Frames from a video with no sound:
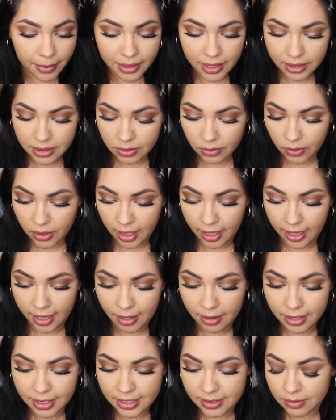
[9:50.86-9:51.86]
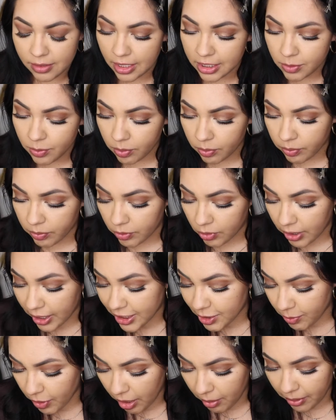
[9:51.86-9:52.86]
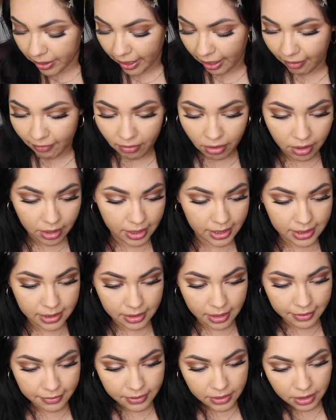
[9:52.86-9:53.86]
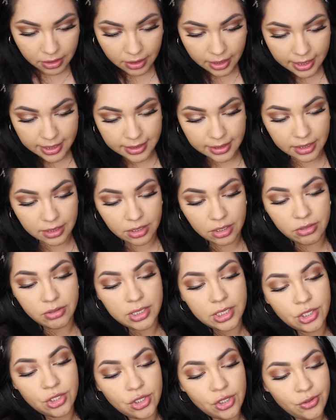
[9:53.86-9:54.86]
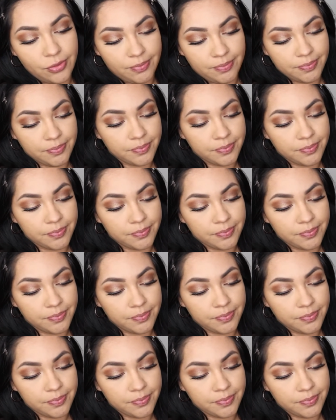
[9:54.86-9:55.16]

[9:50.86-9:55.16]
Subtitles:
That's okay, because you guys probably have all these stuff, so you guys could use it too.